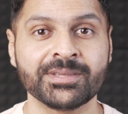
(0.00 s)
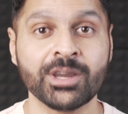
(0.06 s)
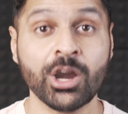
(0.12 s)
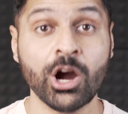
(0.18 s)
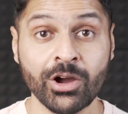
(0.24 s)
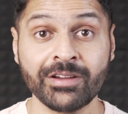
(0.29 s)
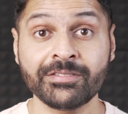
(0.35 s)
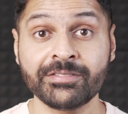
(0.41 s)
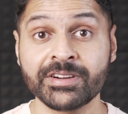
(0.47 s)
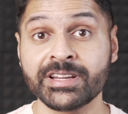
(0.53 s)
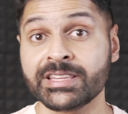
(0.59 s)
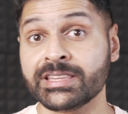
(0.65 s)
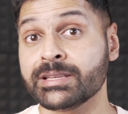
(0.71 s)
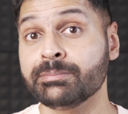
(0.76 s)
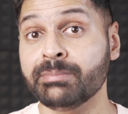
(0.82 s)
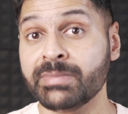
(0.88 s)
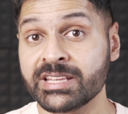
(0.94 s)
However, in
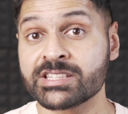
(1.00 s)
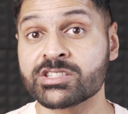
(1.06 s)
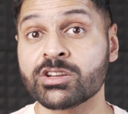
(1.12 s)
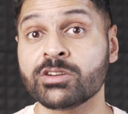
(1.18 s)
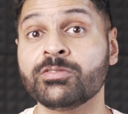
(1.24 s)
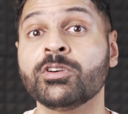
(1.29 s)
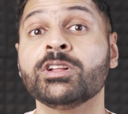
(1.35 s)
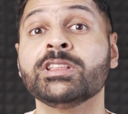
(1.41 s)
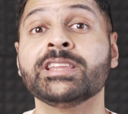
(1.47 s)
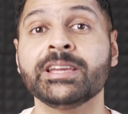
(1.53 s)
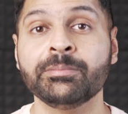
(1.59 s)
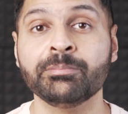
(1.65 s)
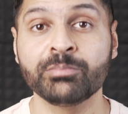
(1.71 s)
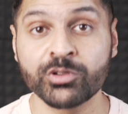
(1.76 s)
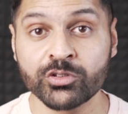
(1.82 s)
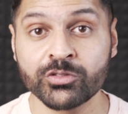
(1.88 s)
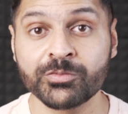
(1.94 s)
the midst of all the
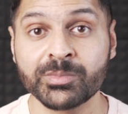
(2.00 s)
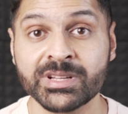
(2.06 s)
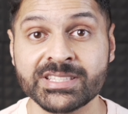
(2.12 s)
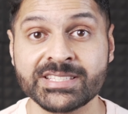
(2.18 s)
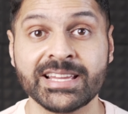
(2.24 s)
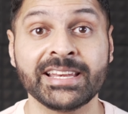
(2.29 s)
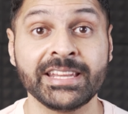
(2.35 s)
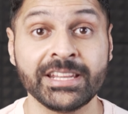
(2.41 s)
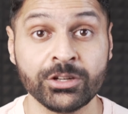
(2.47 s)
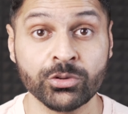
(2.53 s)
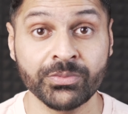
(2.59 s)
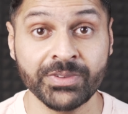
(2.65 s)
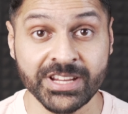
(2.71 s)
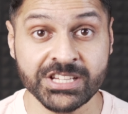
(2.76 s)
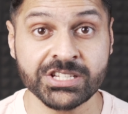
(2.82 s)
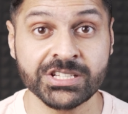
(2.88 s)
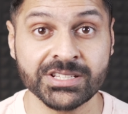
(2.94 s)
improvements and
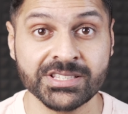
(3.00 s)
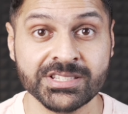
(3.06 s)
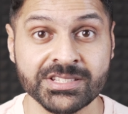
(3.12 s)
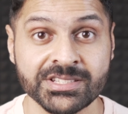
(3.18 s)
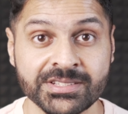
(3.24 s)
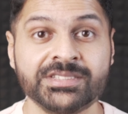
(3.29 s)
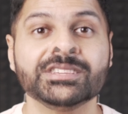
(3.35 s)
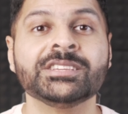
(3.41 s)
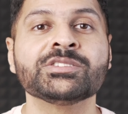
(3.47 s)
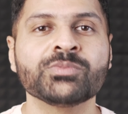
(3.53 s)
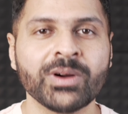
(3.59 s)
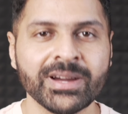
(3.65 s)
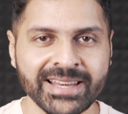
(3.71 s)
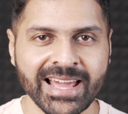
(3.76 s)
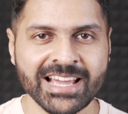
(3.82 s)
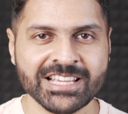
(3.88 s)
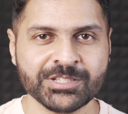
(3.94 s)
innovations, there's
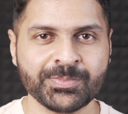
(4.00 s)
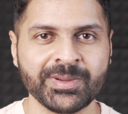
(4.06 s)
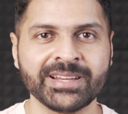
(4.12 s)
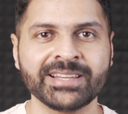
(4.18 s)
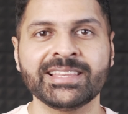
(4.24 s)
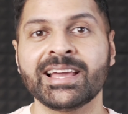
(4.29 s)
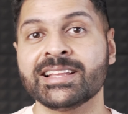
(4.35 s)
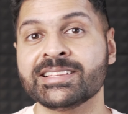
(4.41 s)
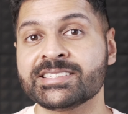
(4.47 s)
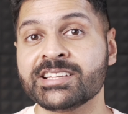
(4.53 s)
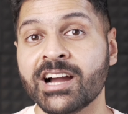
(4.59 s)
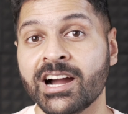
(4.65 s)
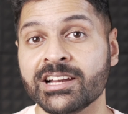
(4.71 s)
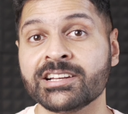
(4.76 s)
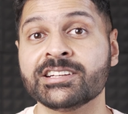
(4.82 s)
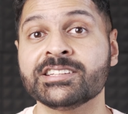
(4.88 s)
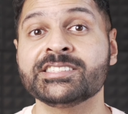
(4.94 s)
one aspect that's
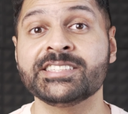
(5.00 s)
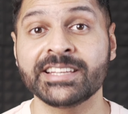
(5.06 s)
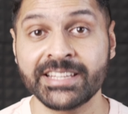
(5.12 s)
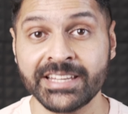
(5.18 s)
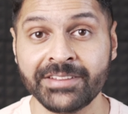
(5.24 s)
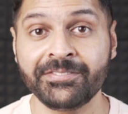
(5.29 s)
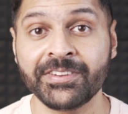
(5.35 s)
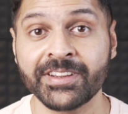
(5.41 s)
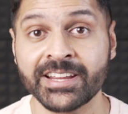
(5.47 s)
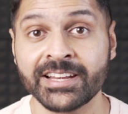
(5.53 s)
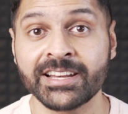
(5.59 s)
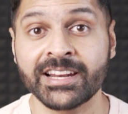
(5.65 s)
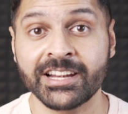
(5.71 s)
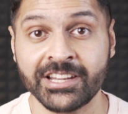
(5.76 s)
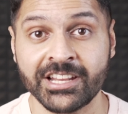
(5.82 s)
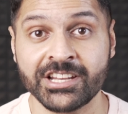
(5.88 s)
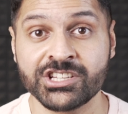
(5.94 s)
garnered significant
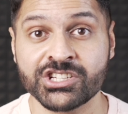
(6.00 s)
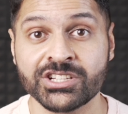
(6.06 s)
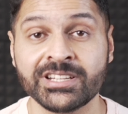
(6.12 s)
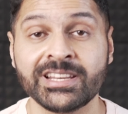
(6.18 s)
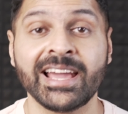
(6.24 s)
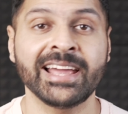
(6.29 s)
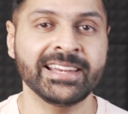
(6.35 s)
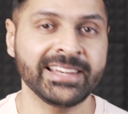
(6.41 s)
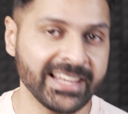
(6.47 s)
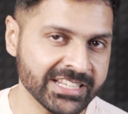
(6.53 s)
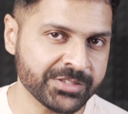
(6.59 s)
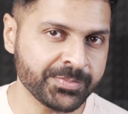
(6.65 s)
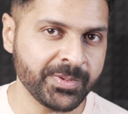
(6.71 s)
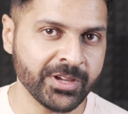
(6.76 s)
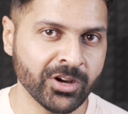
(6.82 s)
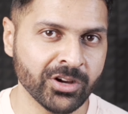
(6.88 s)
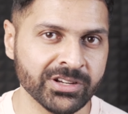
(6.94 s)
attention and, let's
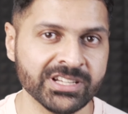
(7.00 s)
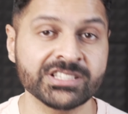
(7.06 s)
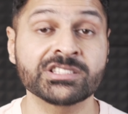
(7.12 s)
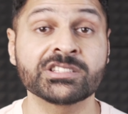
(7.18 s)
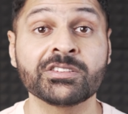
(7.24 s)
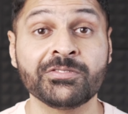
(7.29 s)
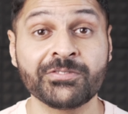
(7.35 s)
be honest,